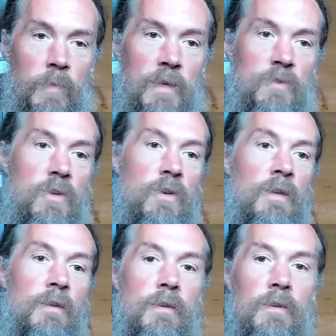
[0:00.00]
Because you
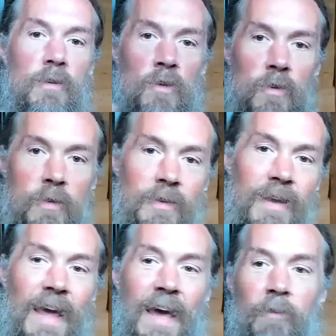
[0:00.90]

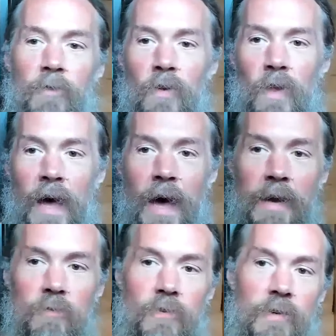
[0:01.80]
can have a
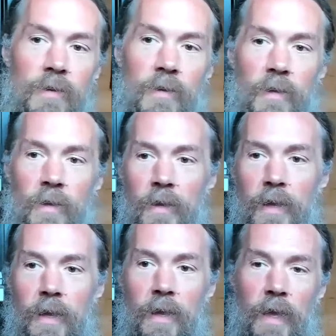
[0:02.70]
lot of
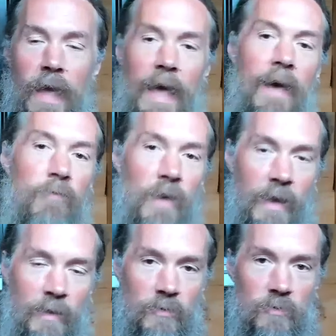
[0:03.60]

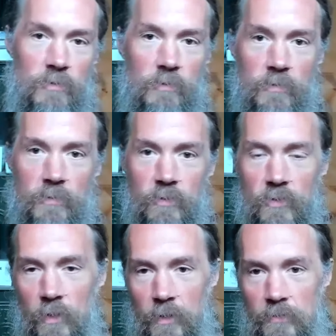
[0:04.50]
half-assed
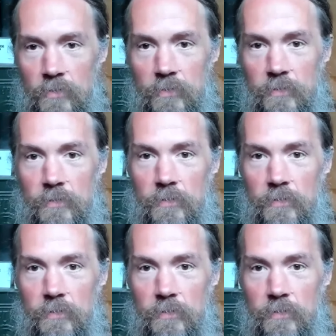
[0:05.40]
starts.